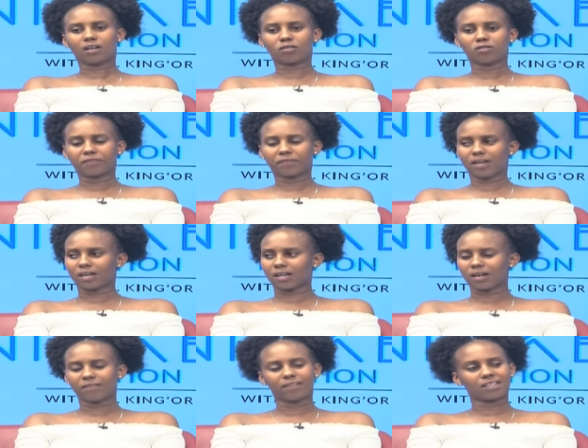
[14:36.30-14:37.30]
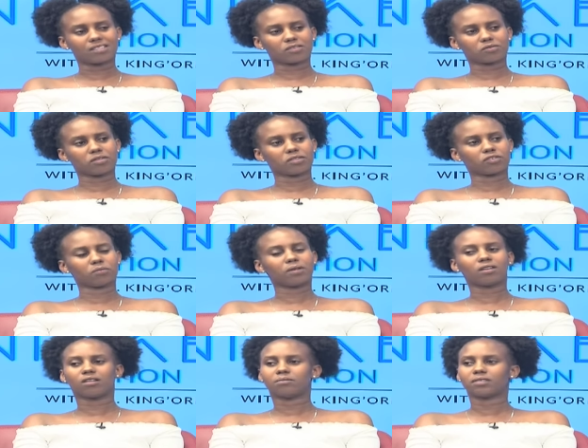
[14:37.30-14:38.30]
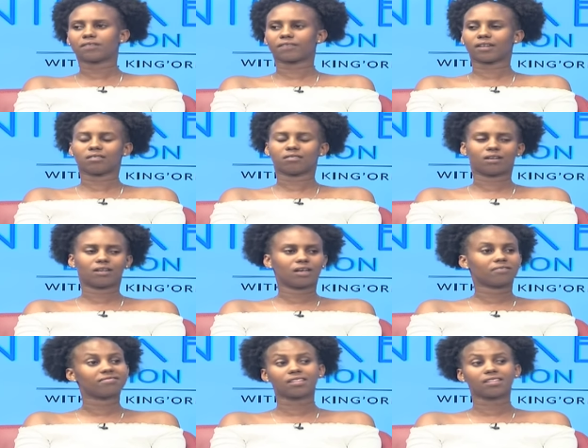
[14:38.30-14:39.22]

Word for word: I don't feel like I have that situation. Mimi nilemse fulani wa, I've